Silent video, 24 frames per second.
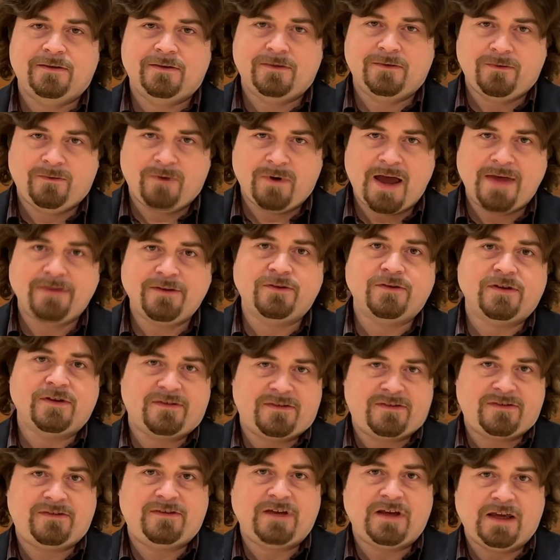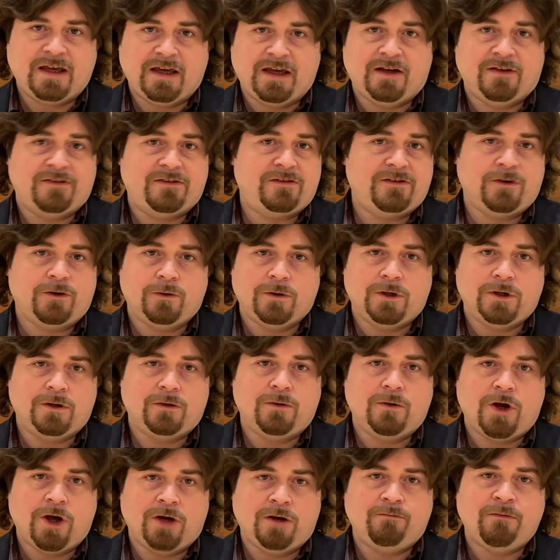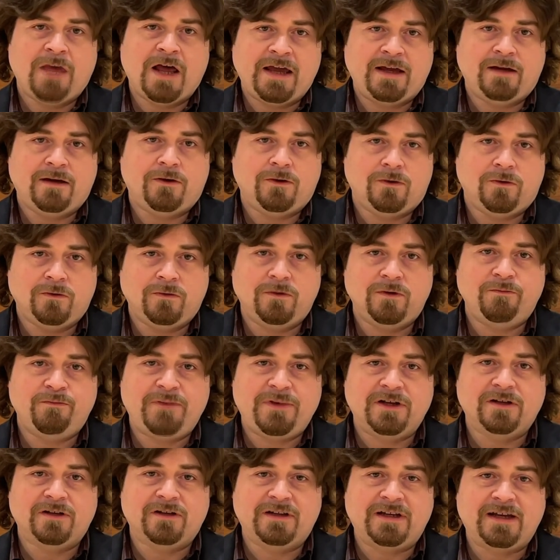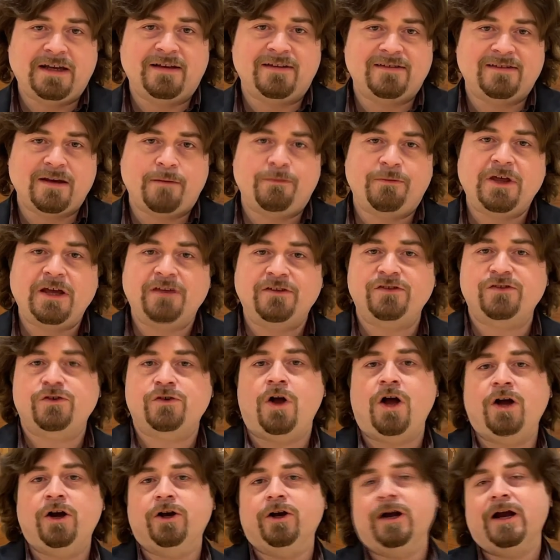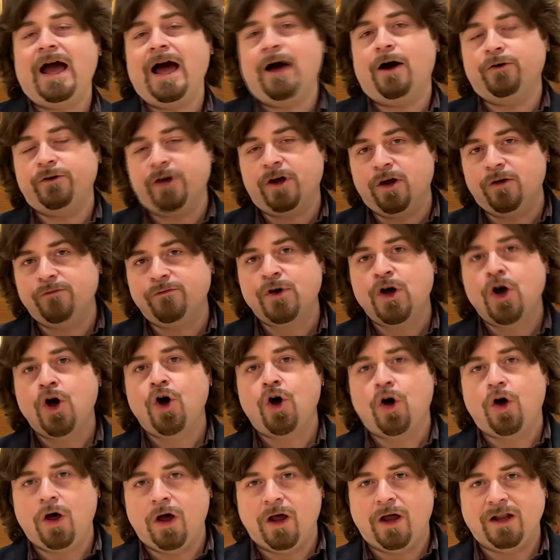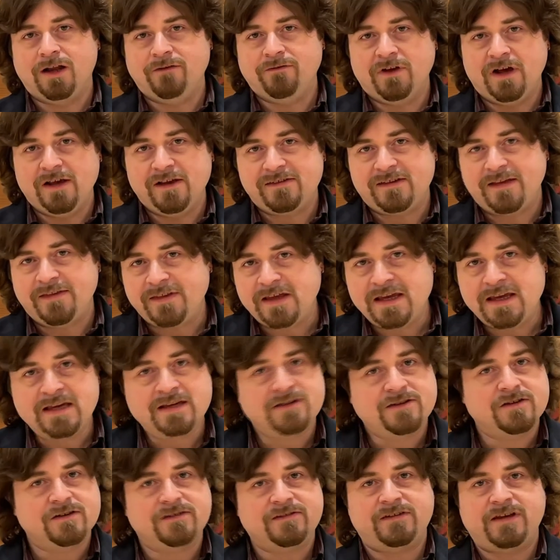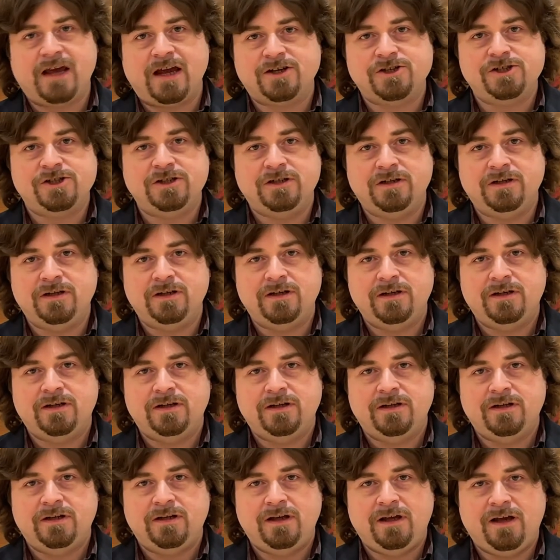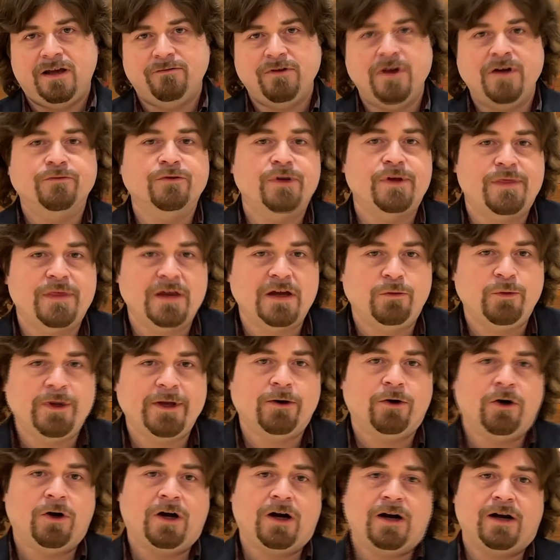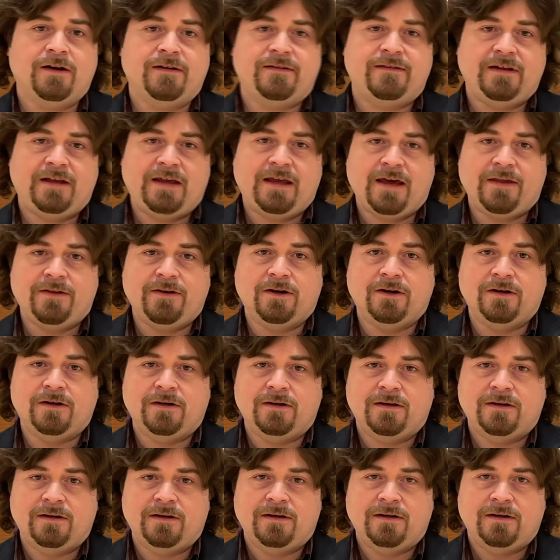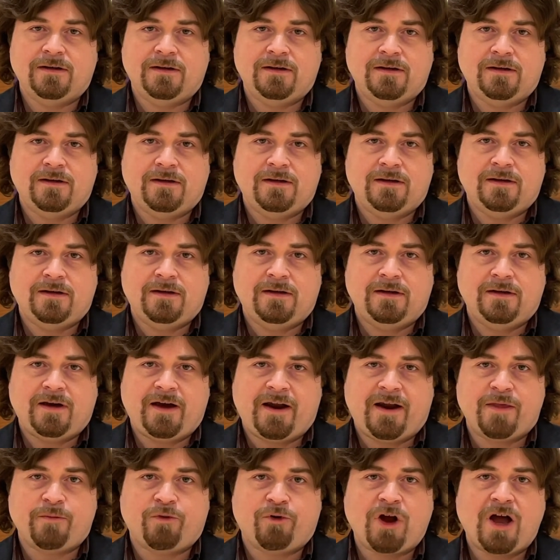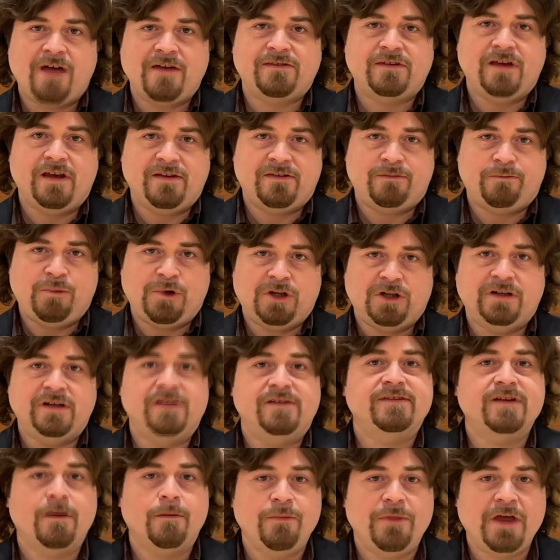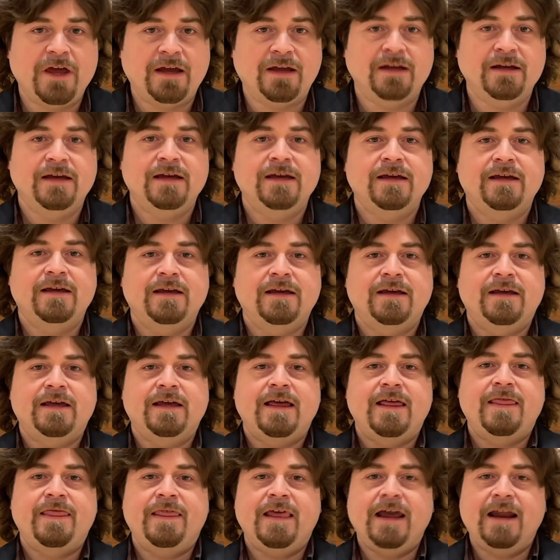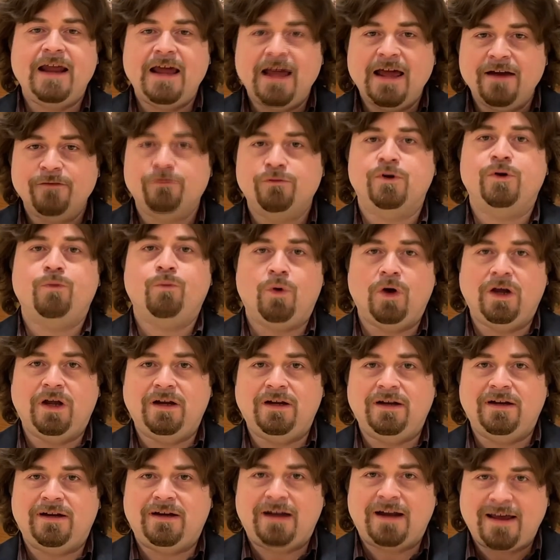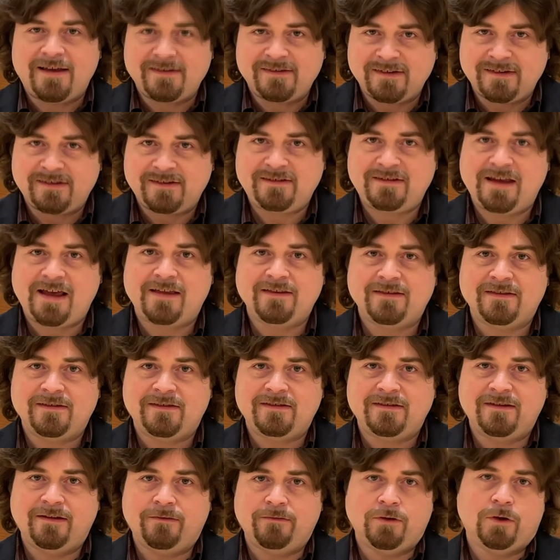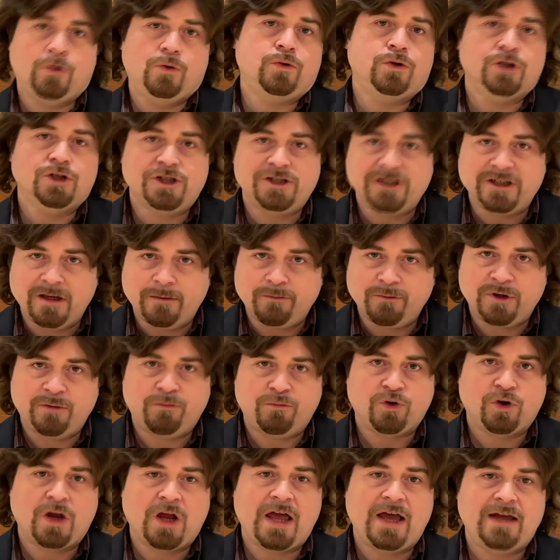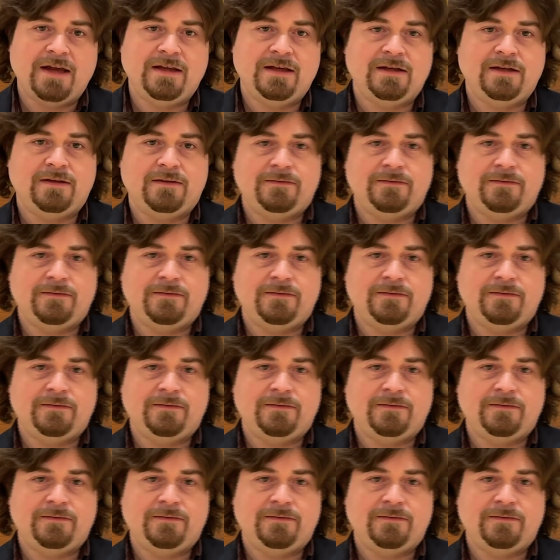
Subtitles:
rather than singing a solo on my own, building something stronger out of all of us at the intersection of everything we are together. And in the process, building something that everyone has a sense of ownership and pride in.